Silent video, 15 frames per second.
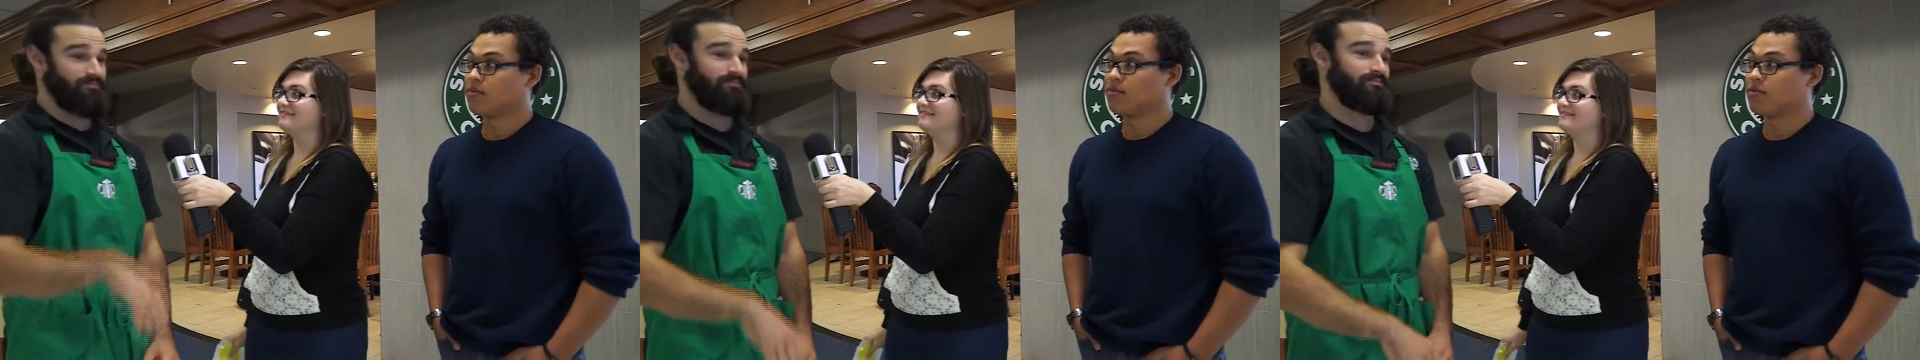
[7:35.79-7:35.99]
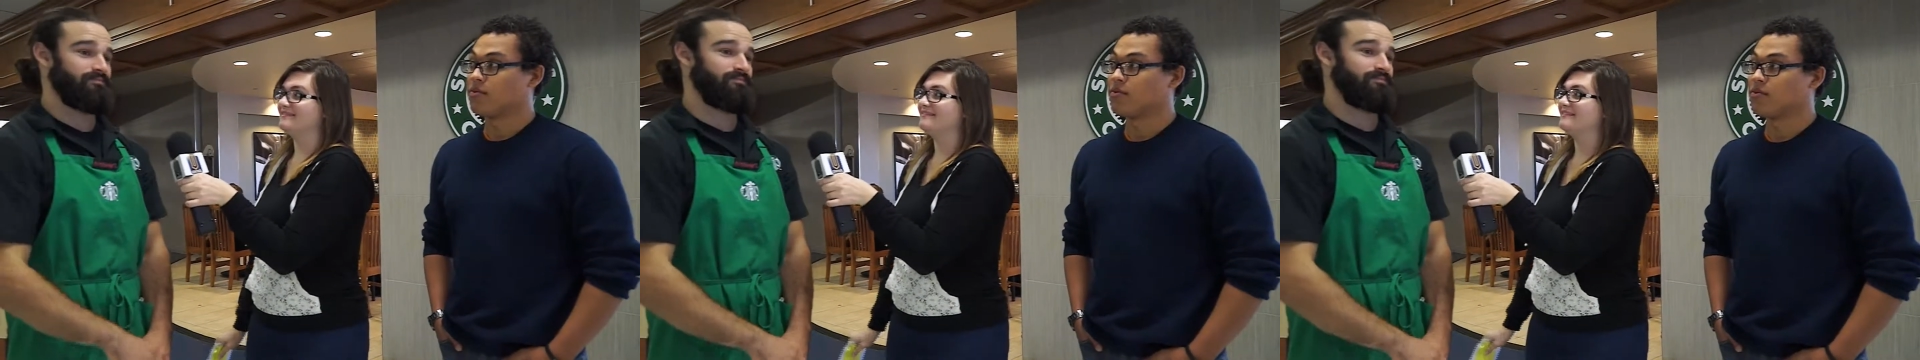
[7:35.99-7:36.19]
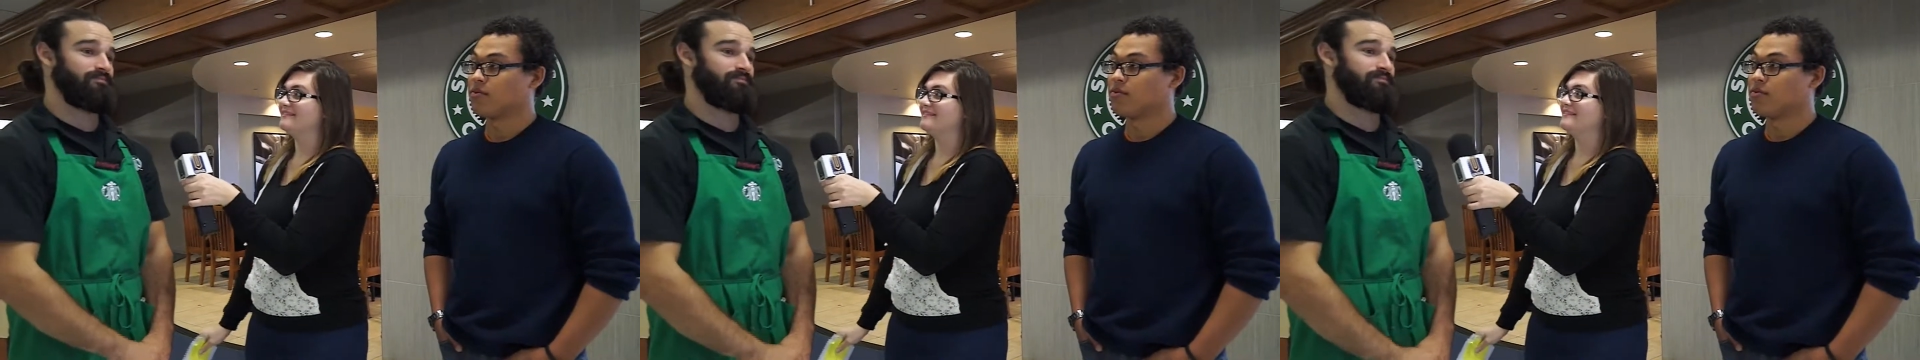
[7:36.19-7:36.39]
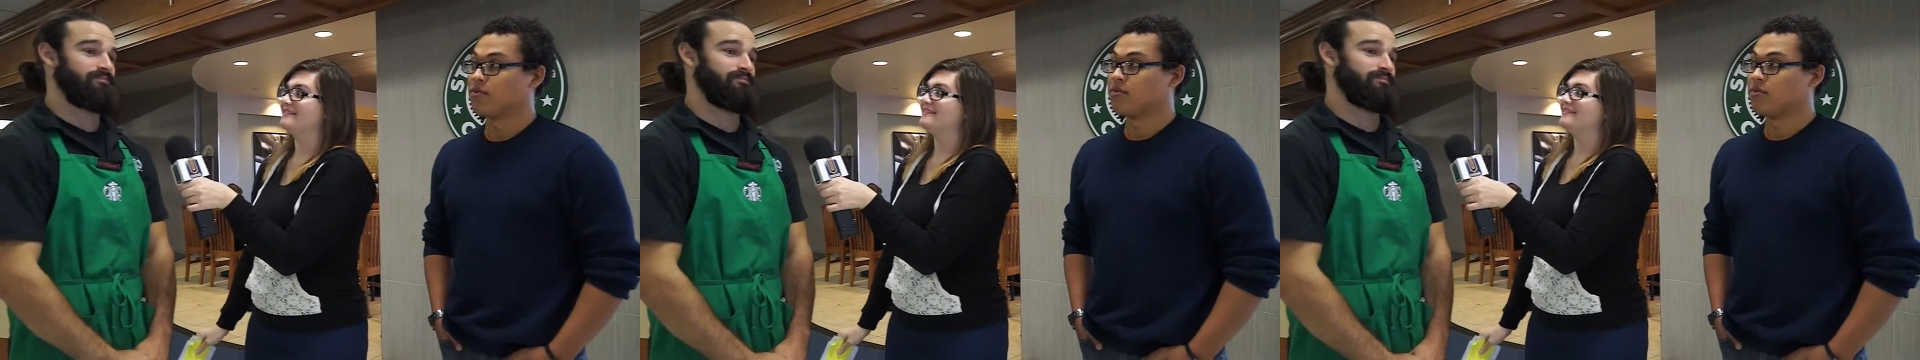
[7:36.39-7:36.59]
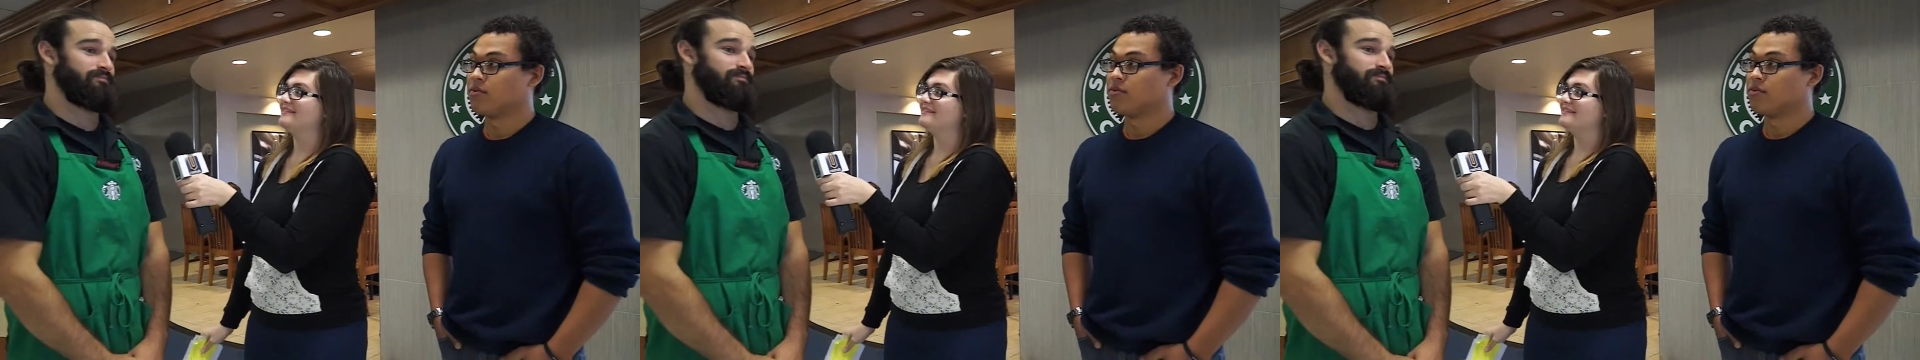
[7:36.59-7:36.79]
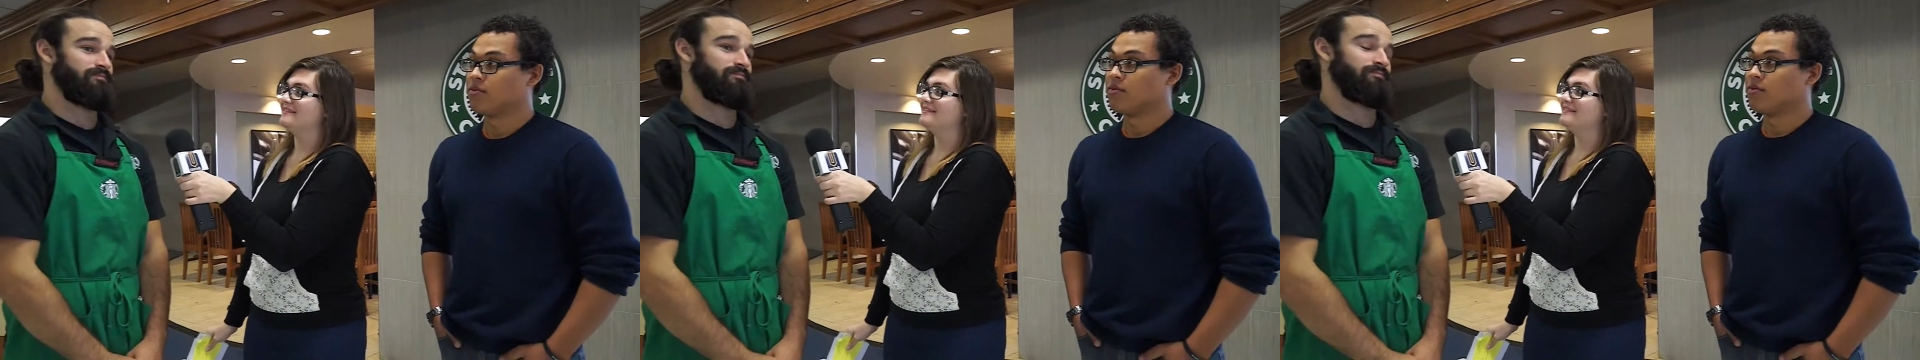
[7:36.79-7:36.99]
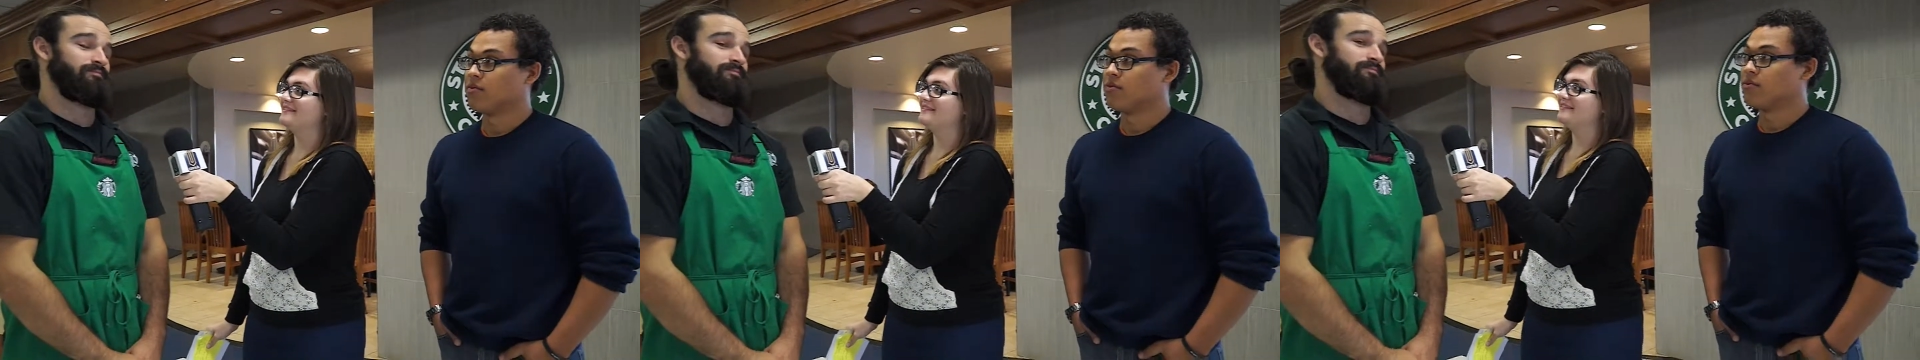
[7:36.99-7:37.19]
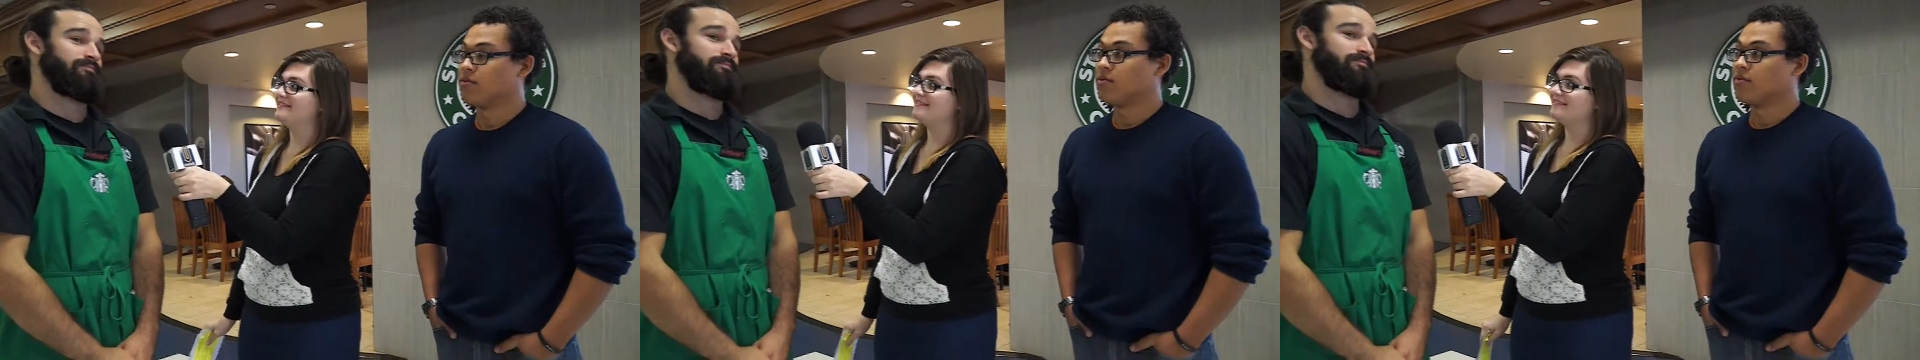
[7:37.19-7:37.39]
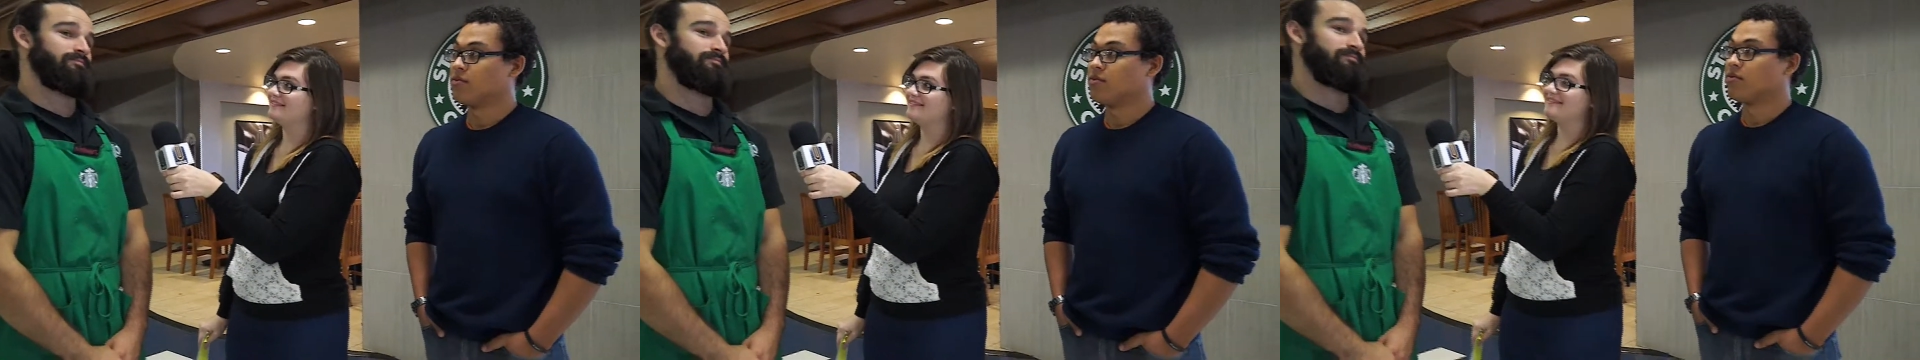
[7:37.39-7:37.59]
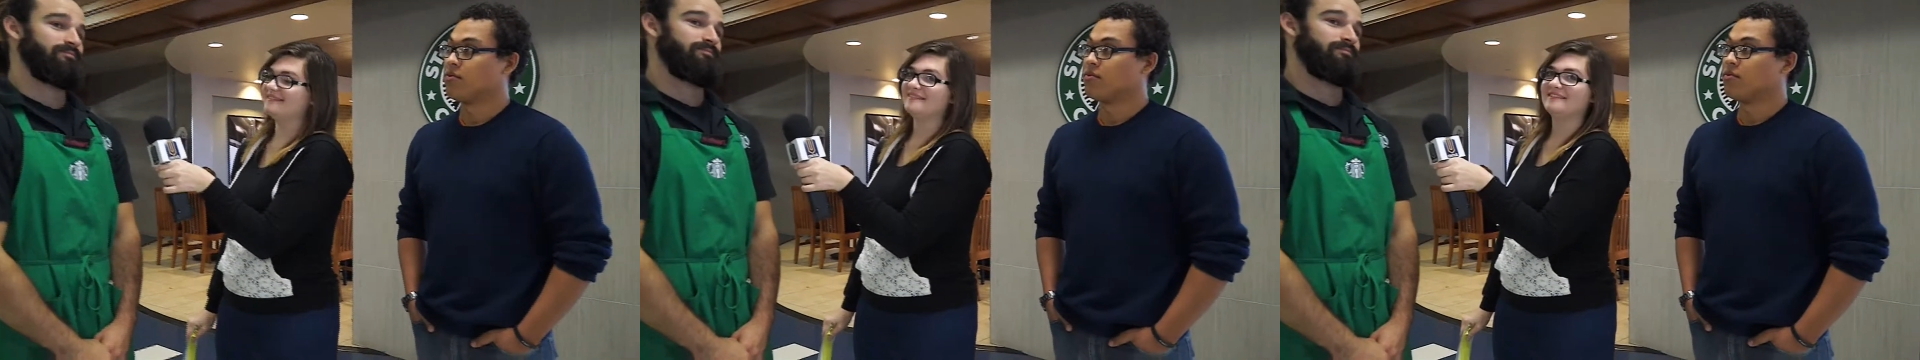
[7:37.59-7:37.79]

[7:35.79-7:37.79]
Nothing is said.